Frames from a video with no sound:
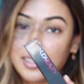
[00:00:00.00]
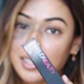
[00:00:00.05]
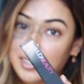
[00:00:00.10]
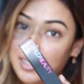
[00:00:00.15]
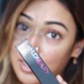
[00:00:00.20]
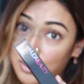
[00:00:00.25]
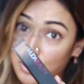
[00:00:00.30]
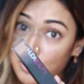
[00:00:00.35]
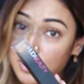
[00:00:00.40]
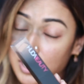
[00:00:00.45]
that
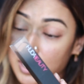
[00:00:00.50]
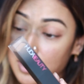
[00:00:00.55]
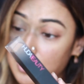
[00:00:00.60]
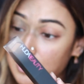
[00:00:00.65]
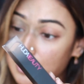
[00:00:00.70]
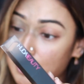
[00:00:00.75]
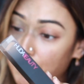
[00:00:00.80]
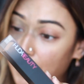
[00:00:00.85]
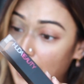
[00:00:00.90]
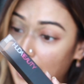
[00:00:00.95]
I
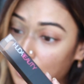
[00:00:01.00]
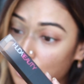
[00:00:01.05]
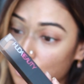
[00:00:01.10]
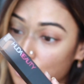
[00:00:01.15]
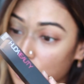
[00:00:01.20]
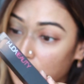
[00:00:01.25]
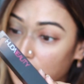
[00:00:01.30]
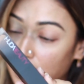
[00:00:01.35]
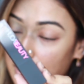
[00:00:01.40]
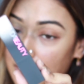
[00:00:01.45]
noticed, the
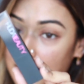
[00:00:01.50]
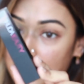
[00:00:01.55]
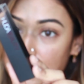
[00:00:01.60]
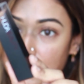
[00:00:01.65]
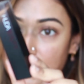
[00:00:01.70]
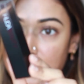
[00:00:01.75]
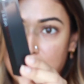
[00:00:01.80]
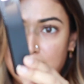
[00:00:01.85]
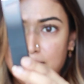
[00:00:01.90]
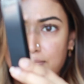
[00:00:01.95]
packaging
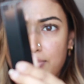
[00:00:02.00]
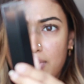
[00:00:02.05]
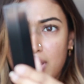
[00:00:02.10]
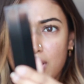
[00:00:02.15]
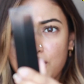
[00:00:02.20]
is